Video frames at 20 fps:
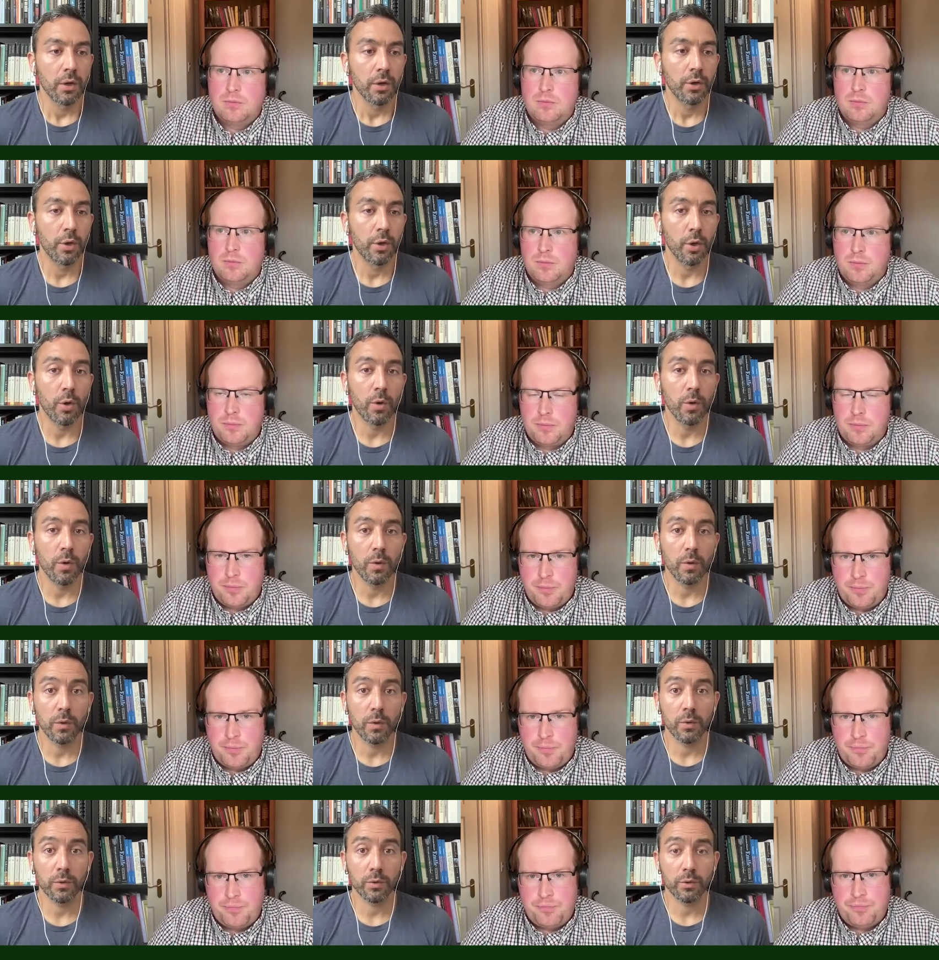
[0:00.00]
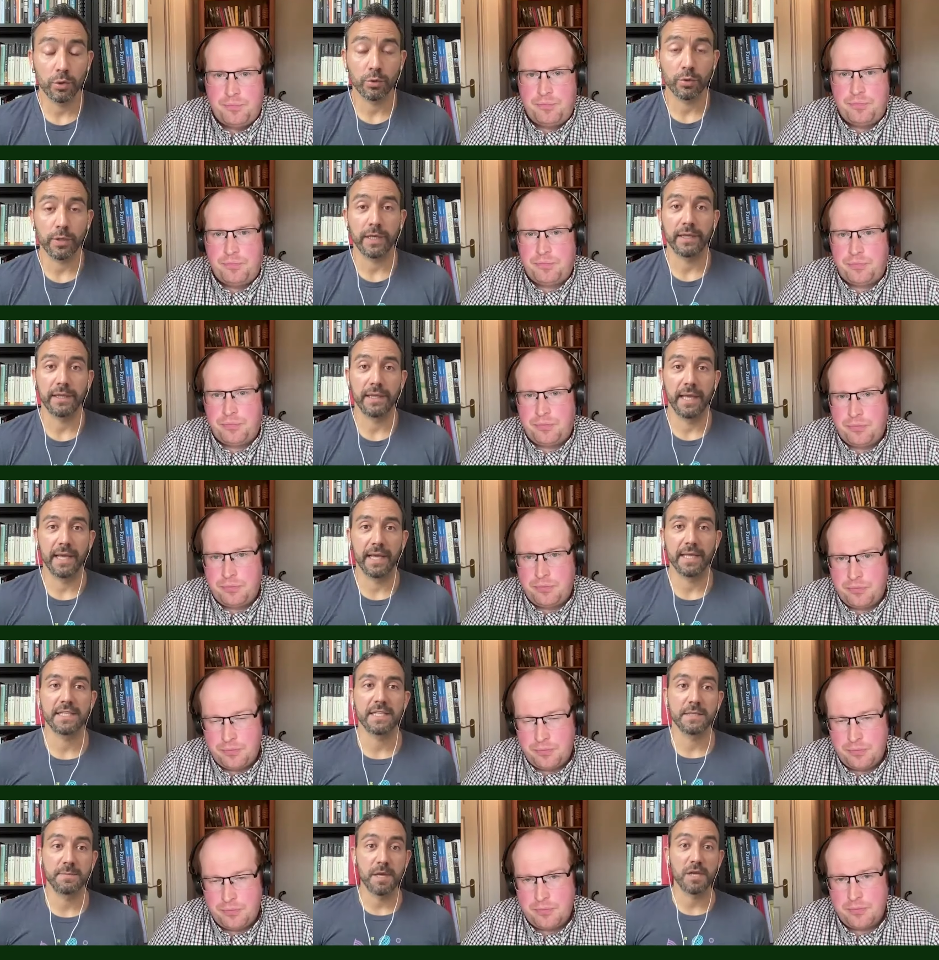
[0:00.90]
Speaker 1: go to great
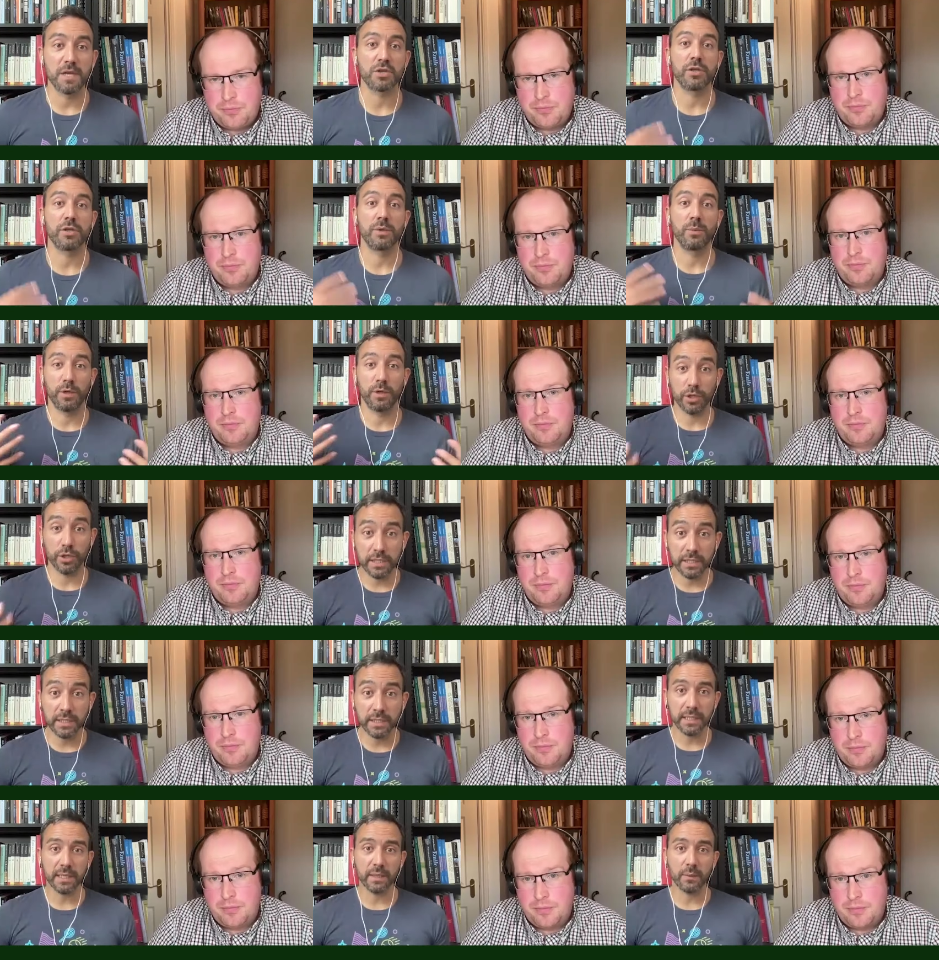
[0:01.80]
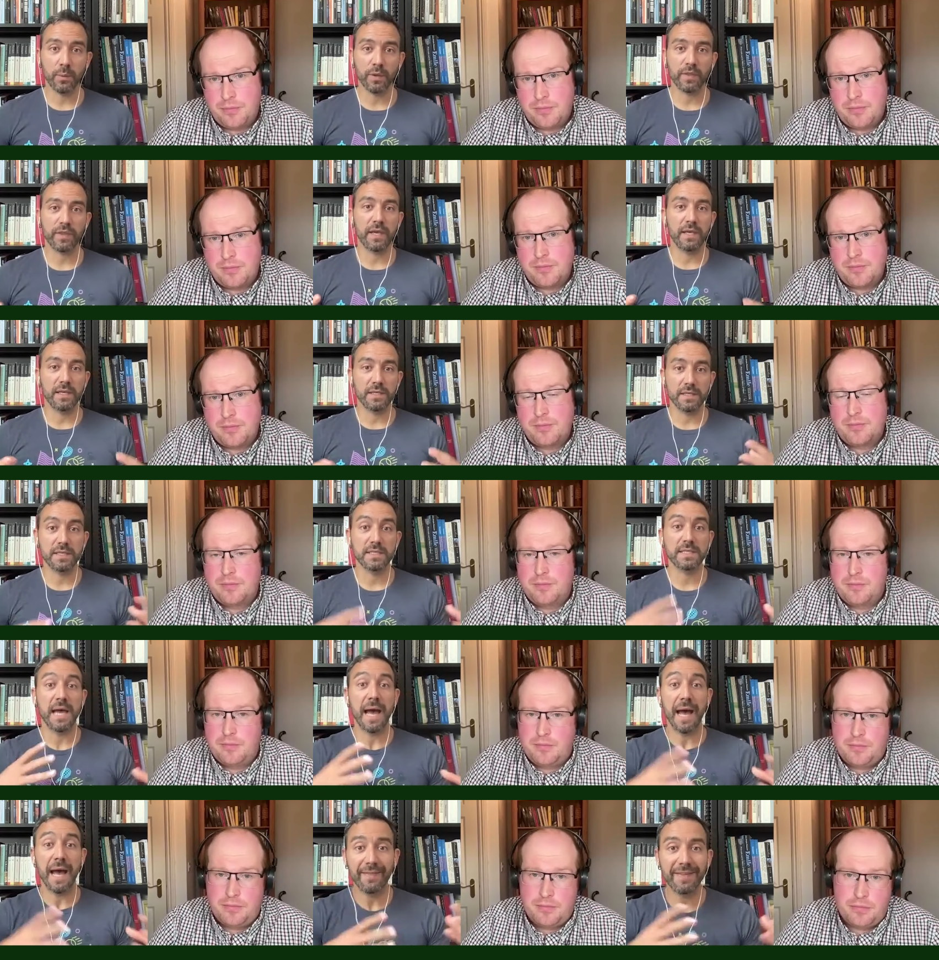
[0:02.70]
lengths, especially when you're dealing with
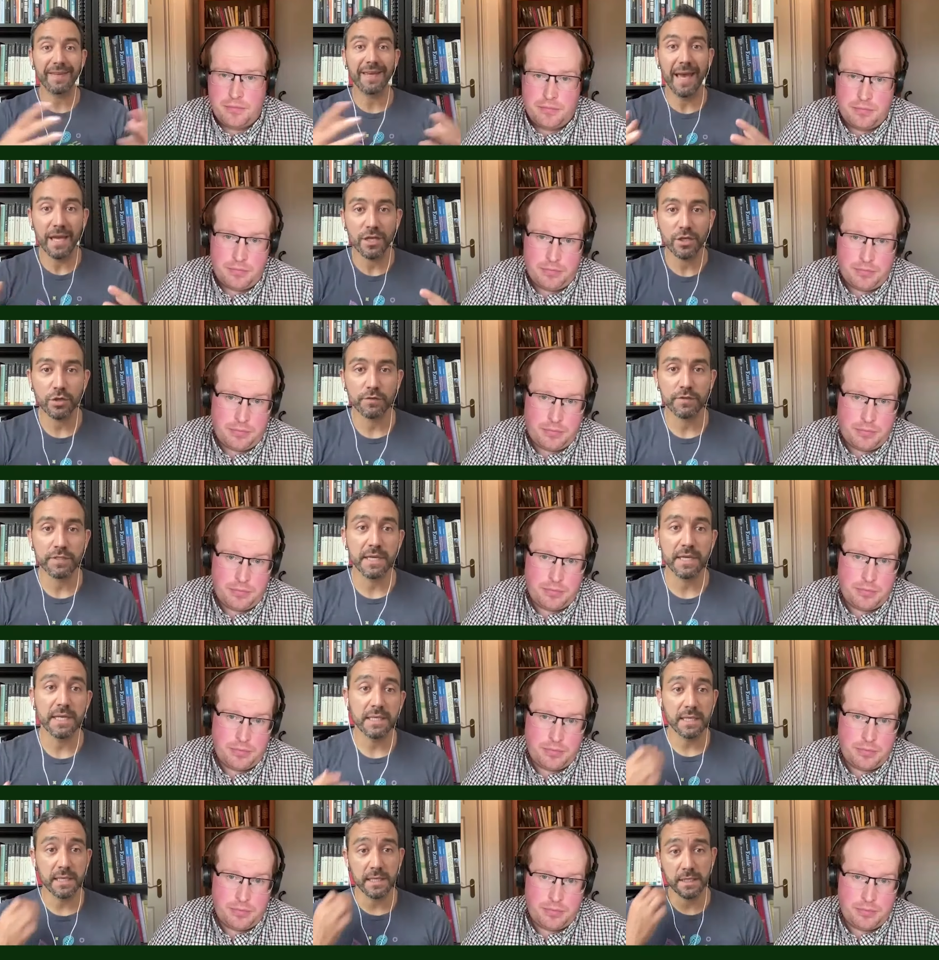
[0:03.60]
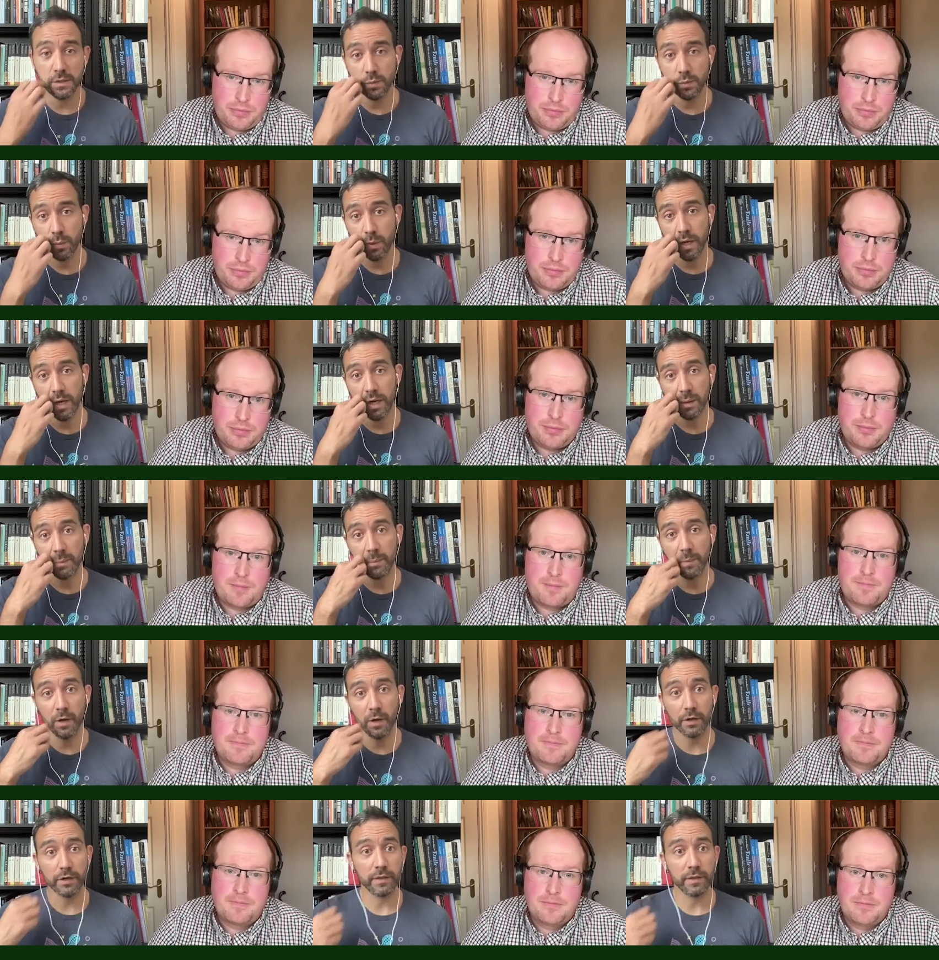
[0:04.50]
cases at the edge of sentience, where
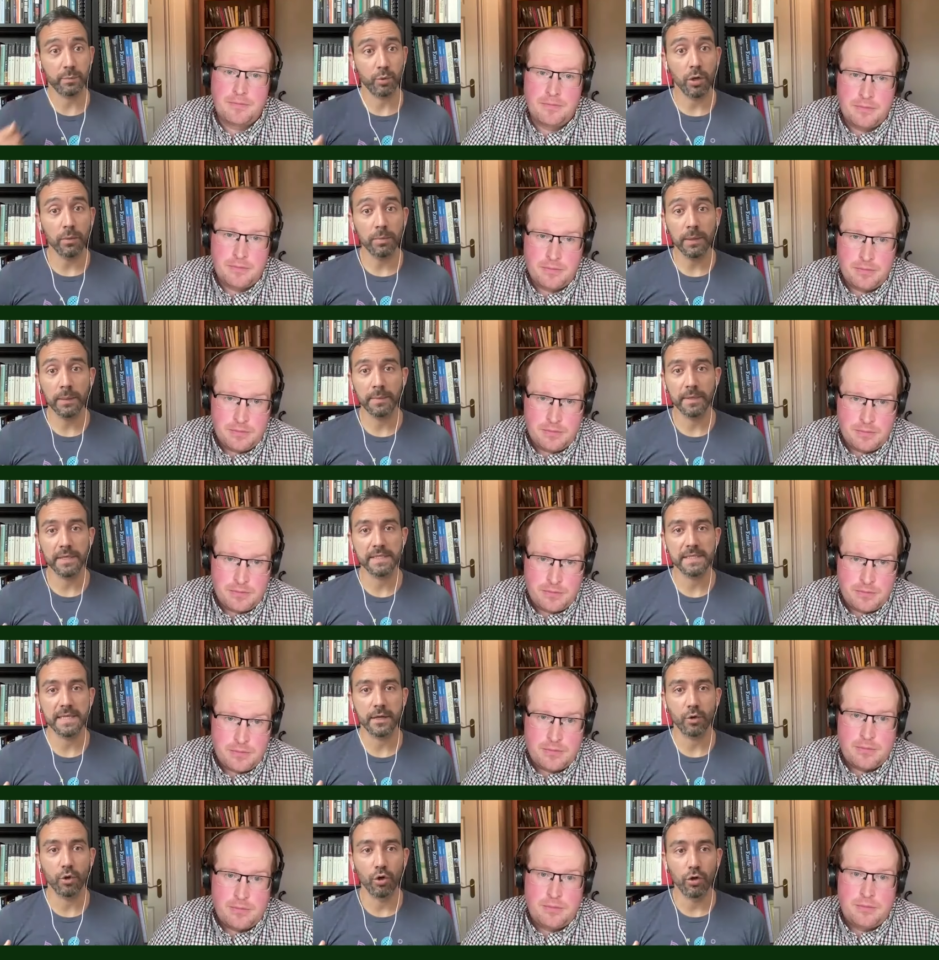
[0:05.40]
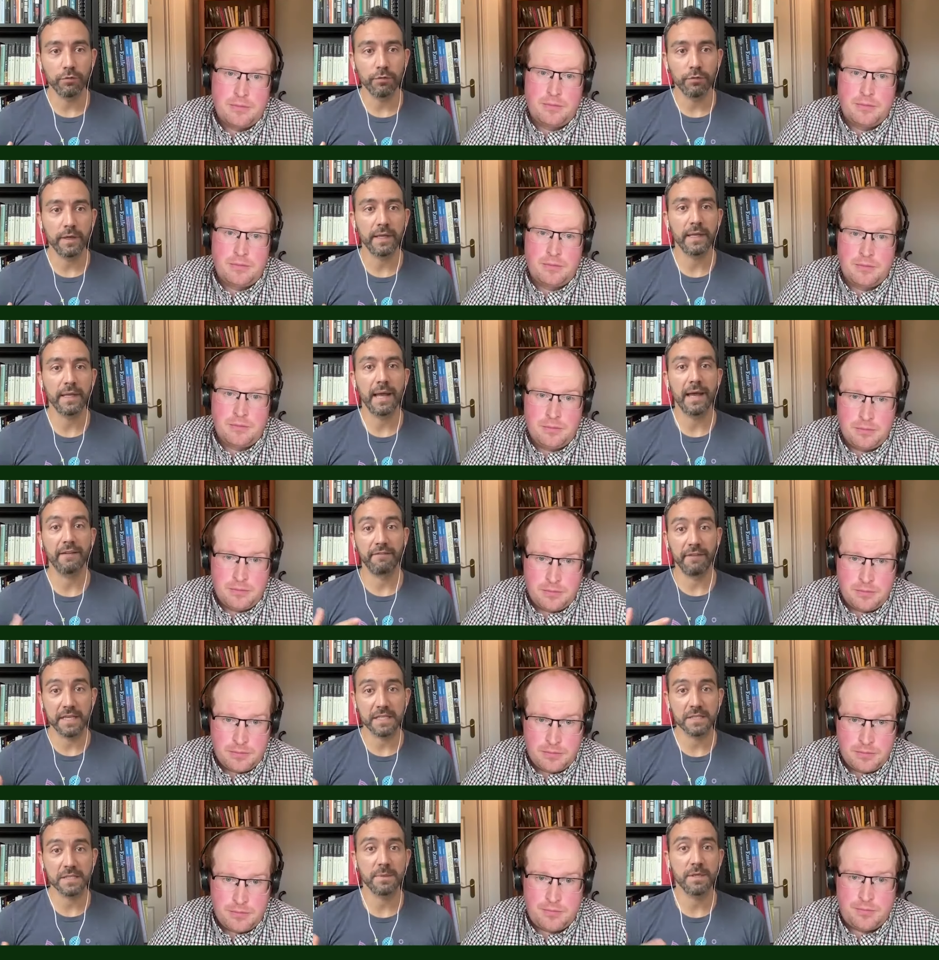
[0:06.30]
part of the problem is that often
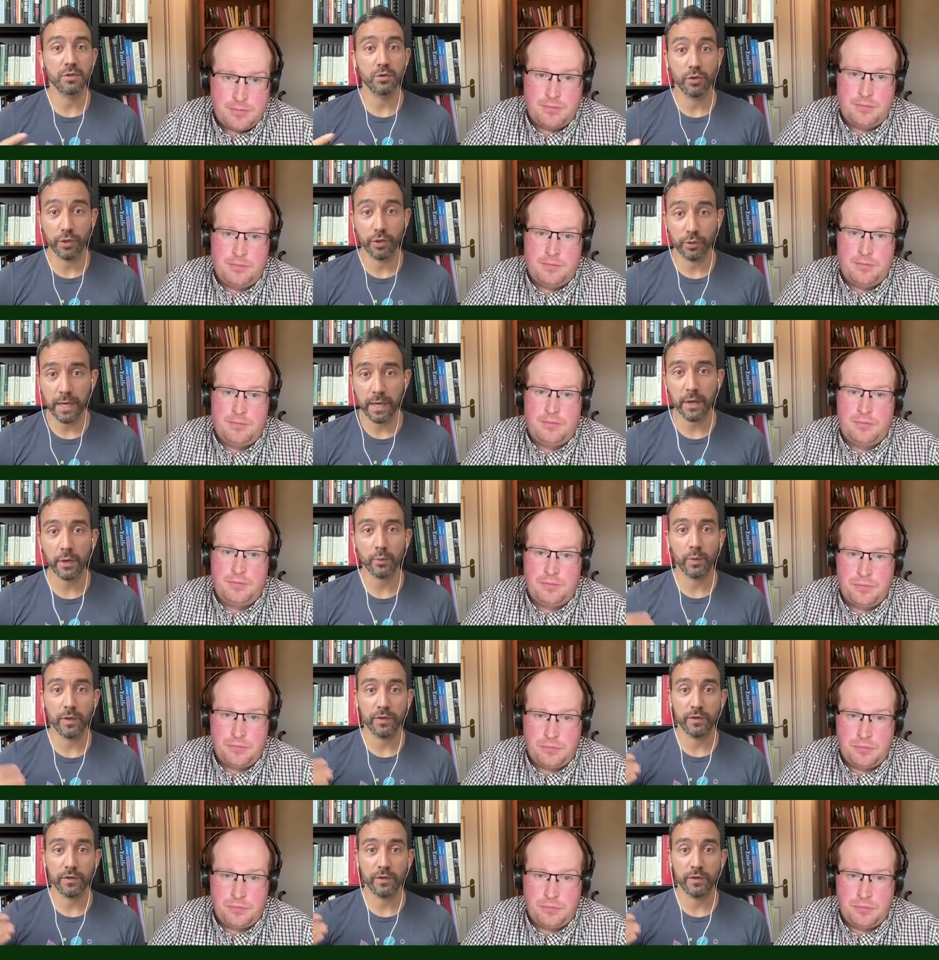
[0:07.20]
advancements on the ground,